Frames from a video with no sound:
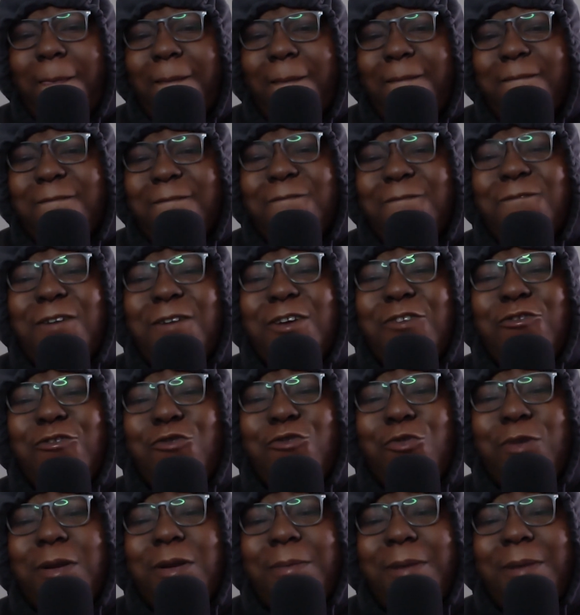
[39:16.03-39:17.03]
What the fuck you
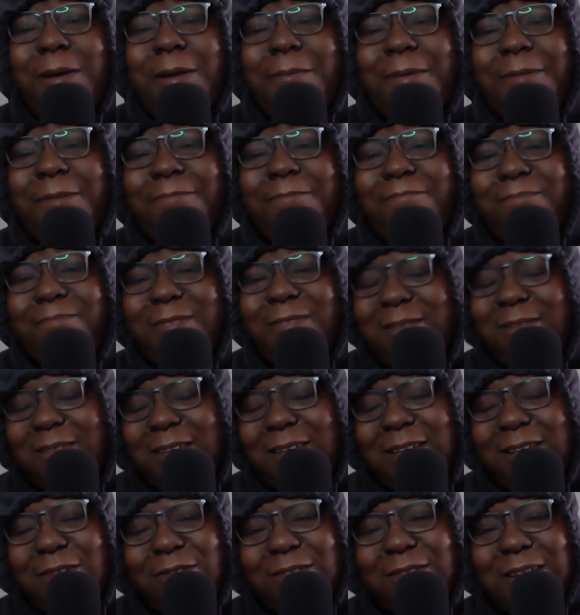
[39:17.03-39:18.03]
talking about, man?
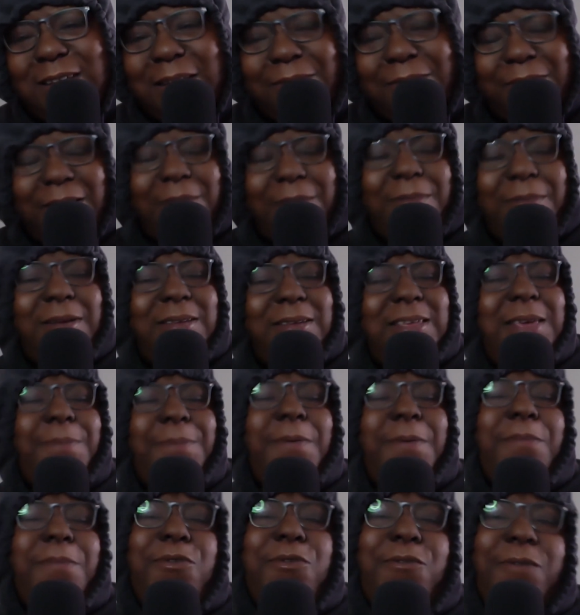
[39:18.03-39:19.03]
I ain't got time for that, man. Keep
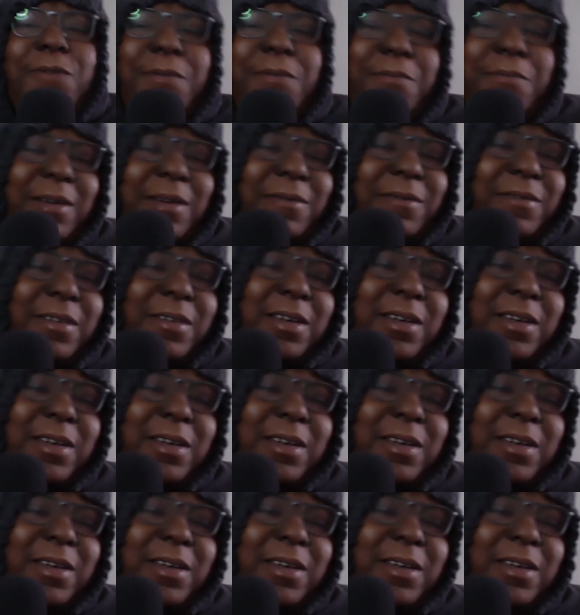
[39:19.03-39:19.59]
it moving, bruv.